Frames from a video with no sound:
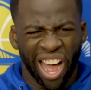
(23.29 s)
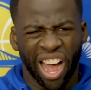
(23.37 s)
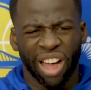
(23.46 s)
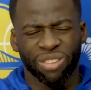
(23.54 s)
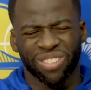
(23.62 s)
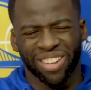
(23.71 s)

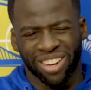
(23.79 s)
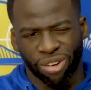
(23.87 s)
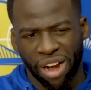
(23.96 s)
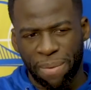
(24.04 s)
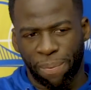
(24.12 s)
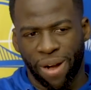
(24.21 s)
Oh, it was a
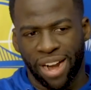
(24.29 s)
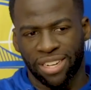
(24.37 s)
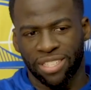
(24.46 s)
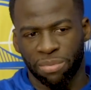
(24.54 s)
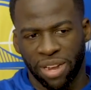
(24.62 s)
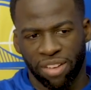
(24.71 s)
great
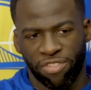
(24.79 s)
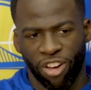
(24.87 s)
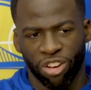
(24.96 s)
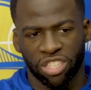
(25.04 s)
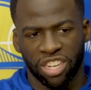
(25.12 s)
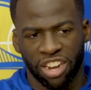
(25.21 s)
practice, man.
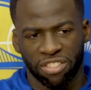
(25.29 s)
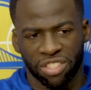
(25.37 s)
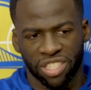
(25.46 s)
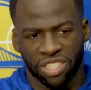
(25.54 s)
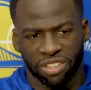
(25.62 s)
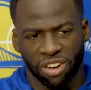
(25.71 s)
Focus
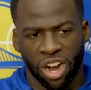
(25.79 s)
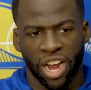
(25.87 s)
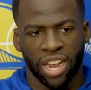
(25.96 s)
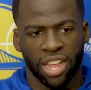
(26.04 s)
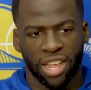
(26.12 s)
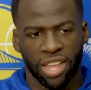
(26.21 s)
levels is great.